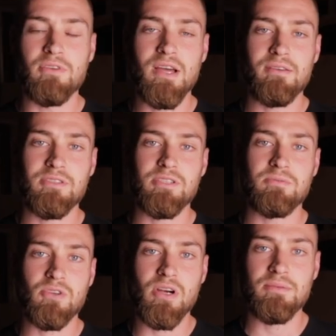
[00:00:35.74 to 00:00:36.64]
If you haven't
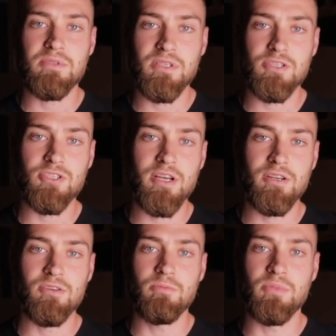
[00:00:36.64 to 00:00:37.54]
subscribed to this
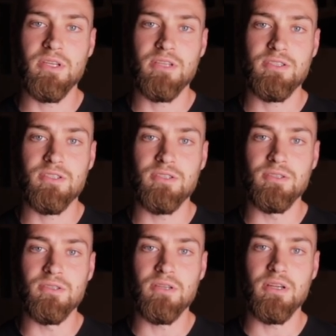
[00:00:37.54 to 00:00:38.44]
channel, please do.